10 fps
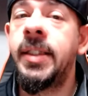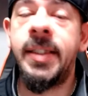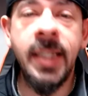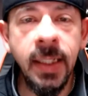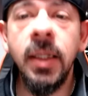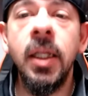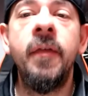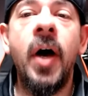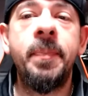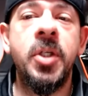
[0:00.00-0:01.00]
didn't live
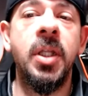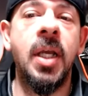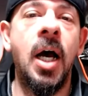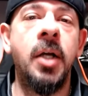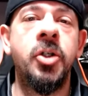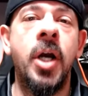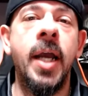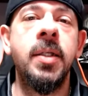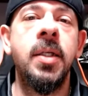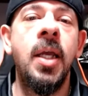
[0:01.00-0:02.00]
up to the
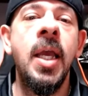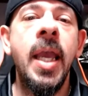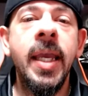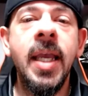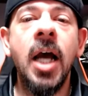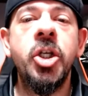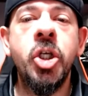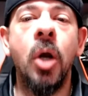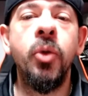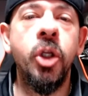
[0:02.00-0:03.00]
contract, and got
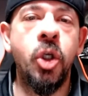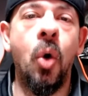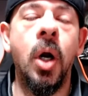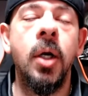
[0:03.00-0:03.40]
shown the door.